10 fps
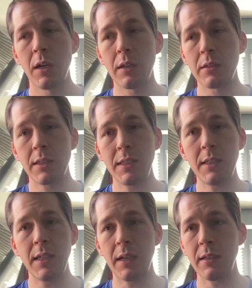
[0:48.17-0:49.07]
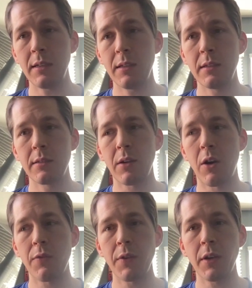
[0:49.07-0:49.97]
CT is
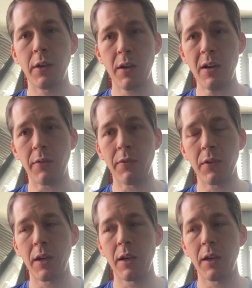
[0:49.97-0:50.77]
often enough.